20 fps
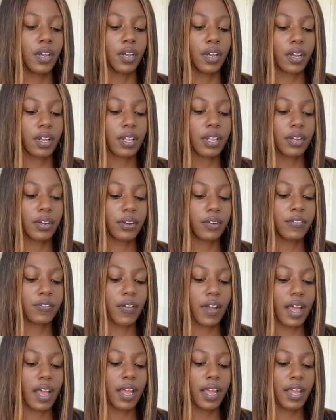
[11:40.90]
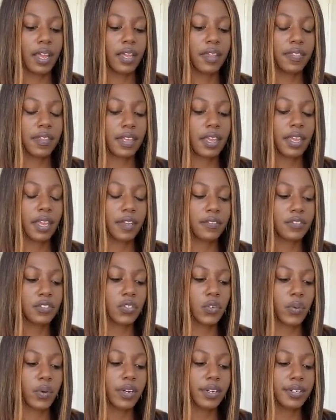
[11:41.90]
Clarify the King of
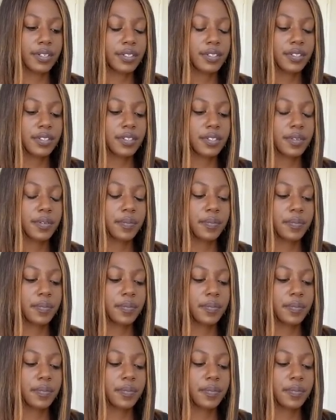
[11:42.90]
Swords.